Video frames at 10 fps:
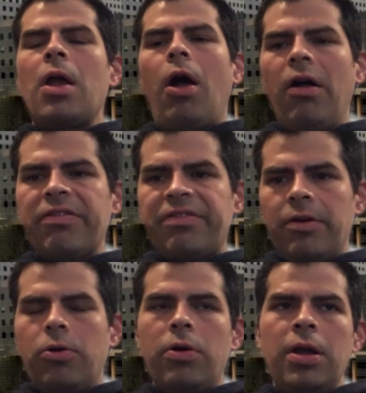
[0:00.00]

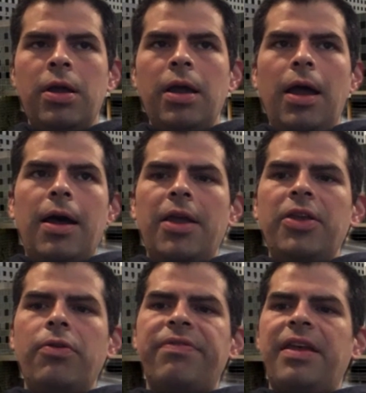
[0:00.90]
Also,
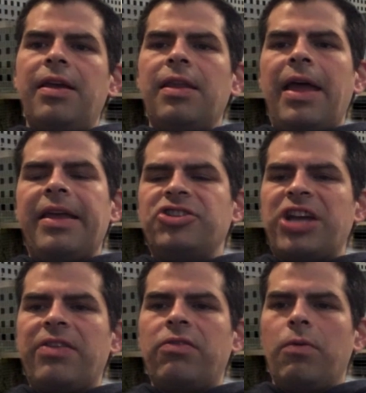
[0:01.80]
using like a
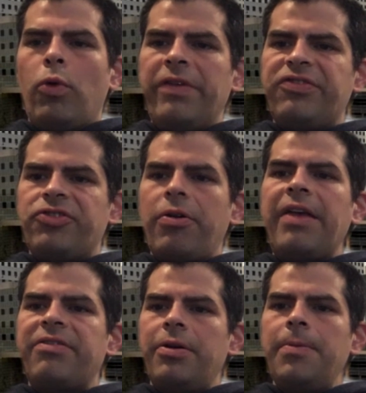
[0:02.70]
gentle
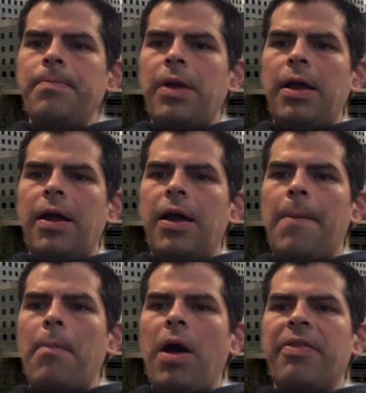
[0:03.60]
moisturizer
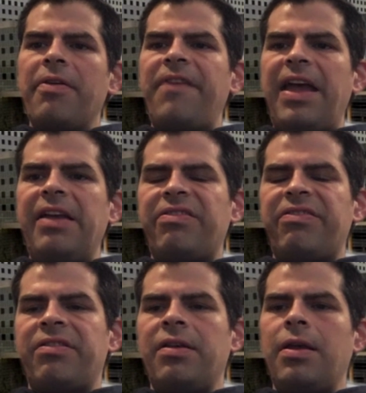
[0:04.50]
on the face,